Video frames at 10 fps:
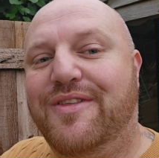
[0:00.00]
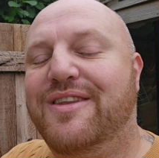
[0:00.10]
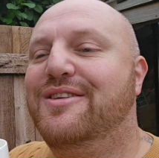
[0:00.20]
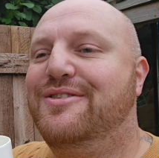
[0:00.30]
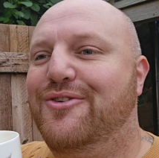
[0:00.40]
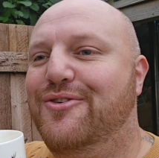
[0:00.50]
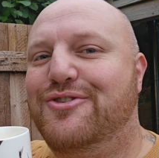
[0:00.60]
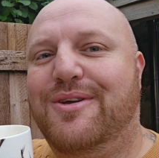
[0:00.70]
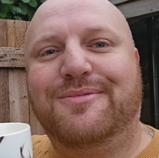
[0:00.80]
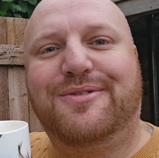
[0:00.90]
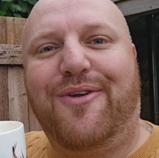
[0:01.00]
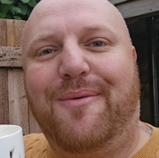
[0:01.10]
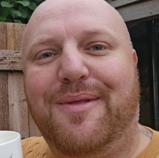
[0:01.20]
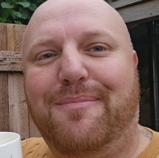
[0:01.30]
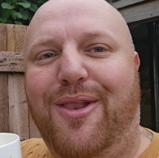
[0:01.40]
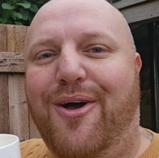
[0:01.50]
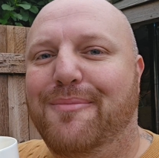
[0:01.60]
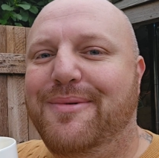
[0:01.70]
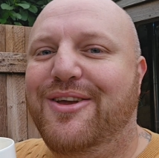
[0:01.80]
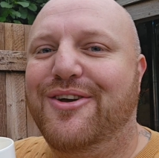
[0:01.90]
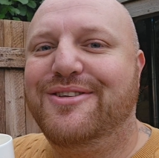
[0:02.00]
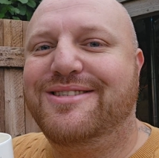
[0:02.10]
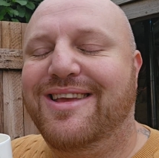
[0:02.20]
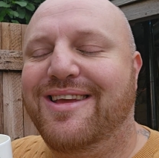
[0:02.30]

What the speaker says: the nasturtiums from the plot, because